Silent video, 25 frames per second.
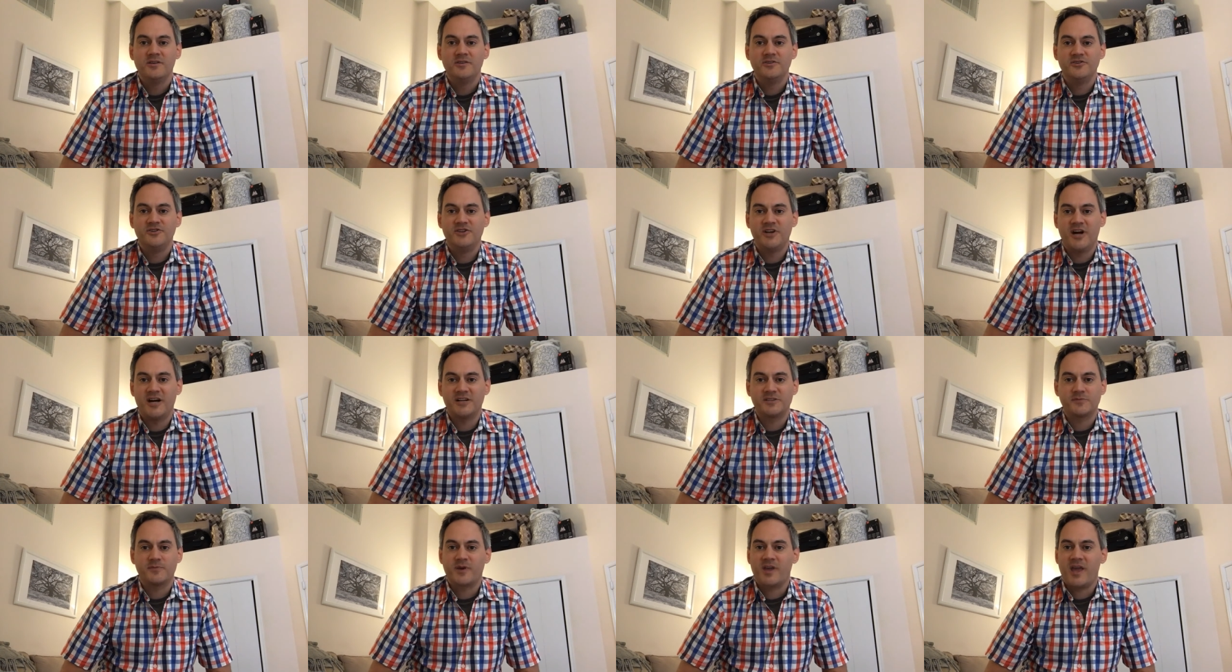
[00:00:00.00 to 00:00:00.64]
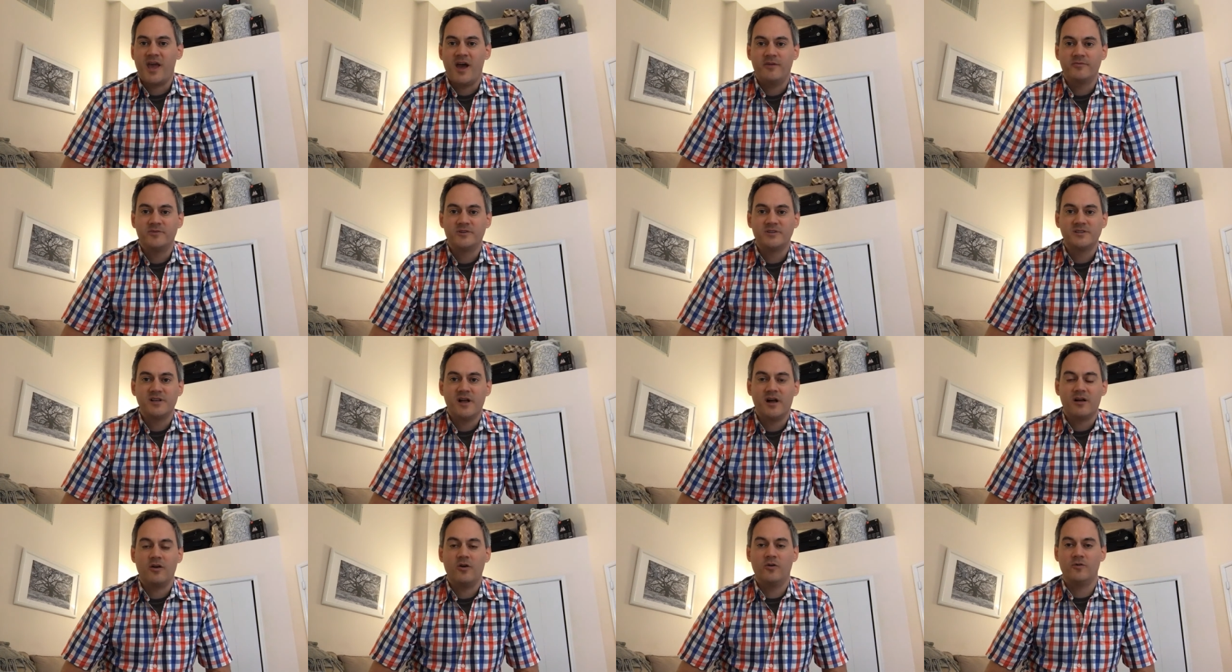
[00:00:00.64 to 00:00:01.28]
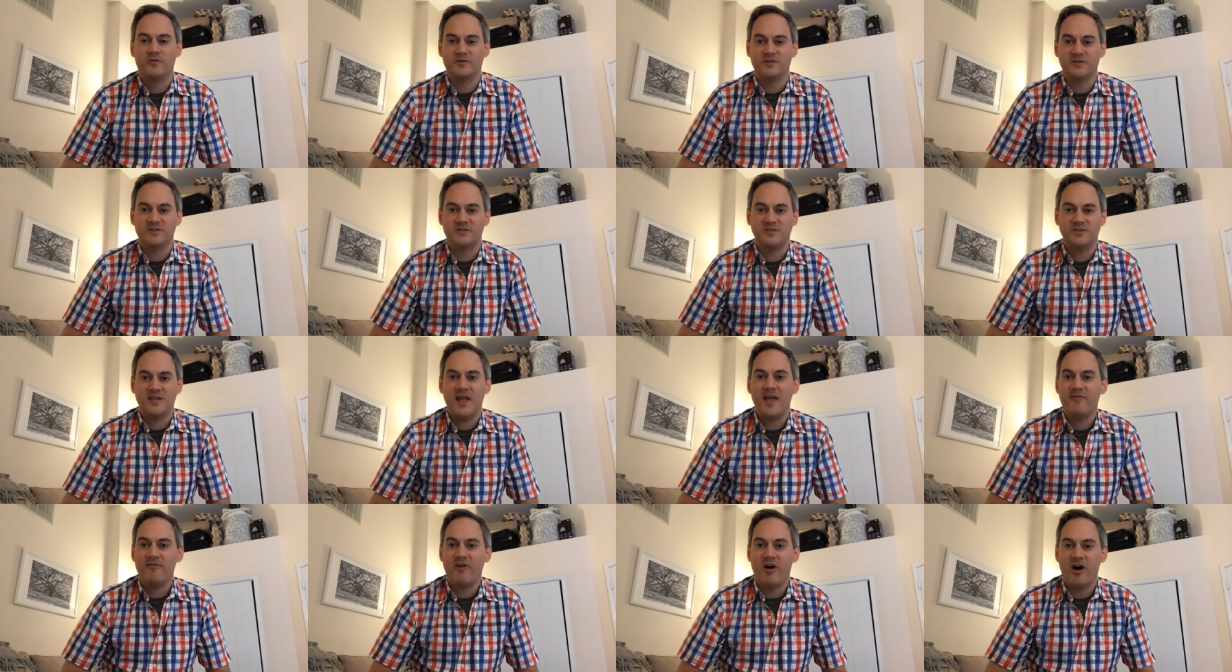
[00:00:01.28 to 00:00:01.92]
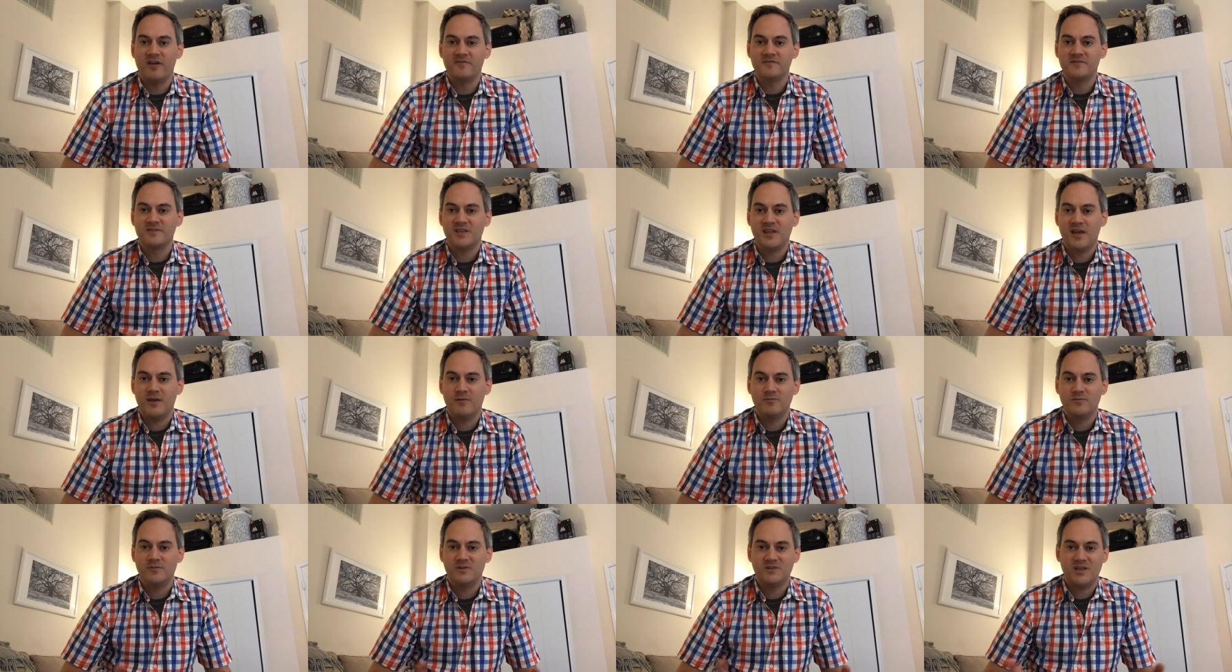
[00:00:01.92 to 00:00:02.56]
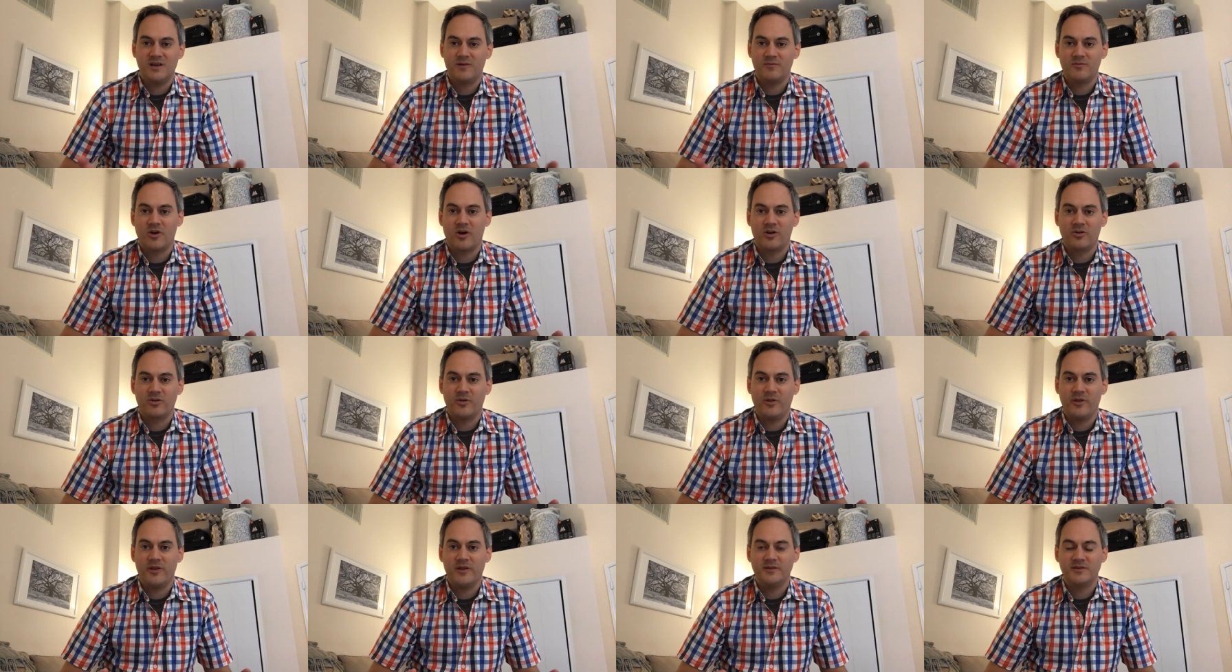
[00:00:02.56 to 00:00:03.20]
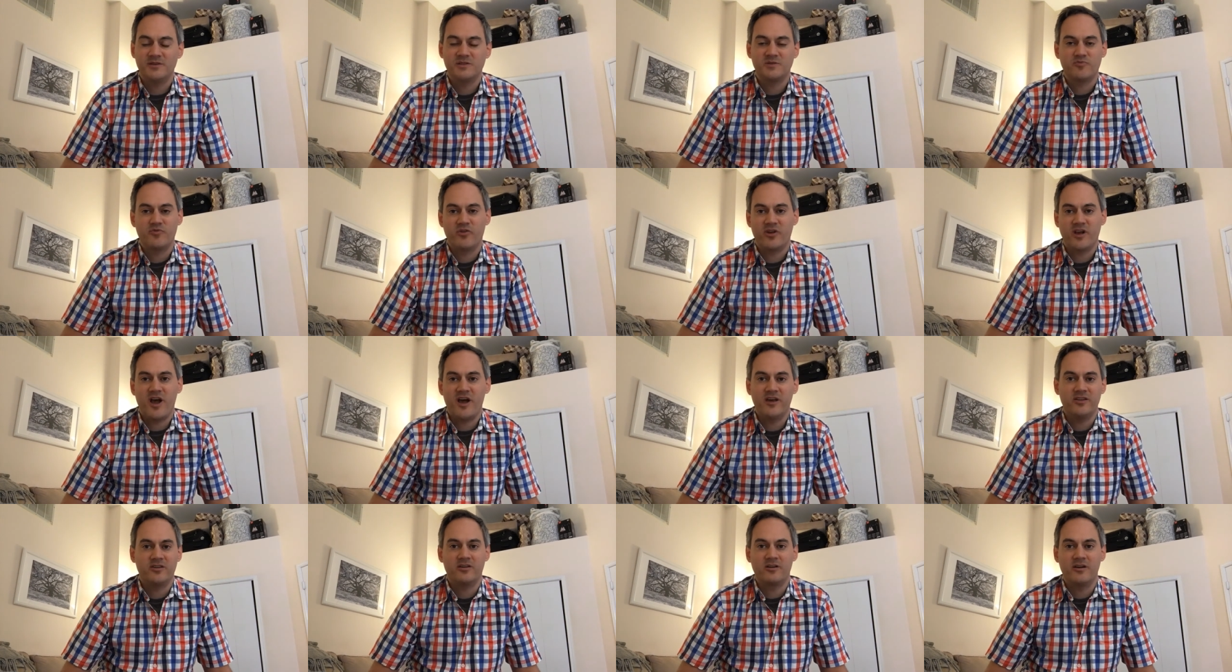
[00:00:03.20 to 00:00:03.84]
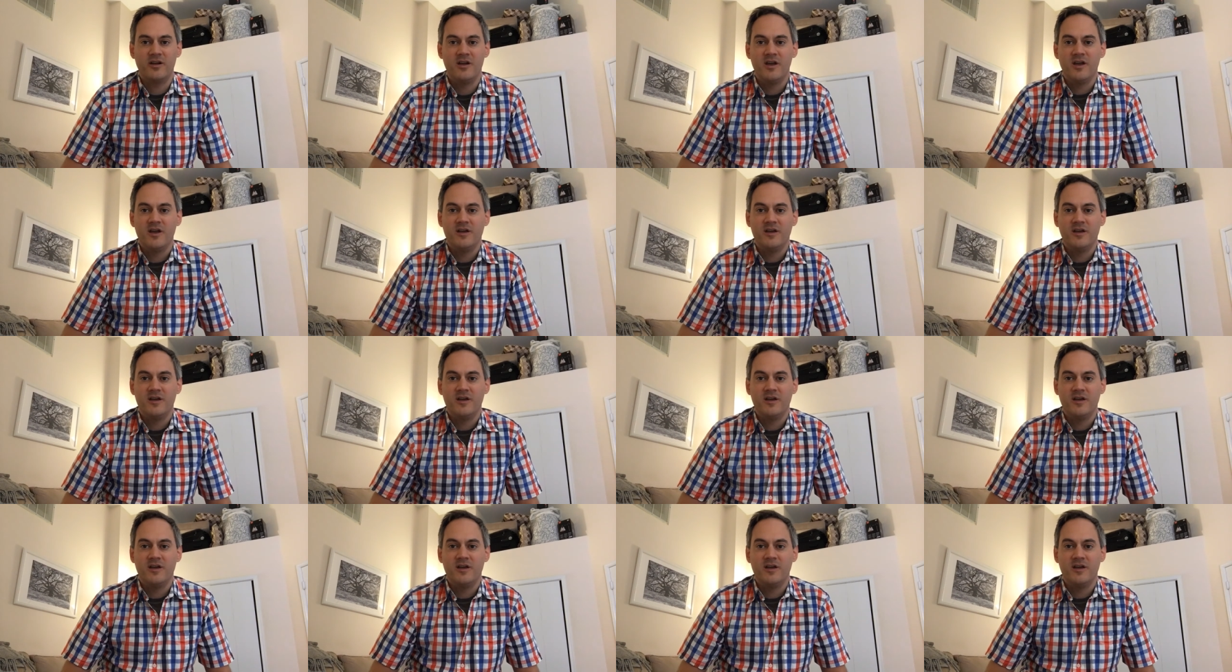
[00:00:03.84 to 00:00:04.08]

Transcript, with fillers: Josh McCown is not going to stave off Sam, Sam Darnold in the spring either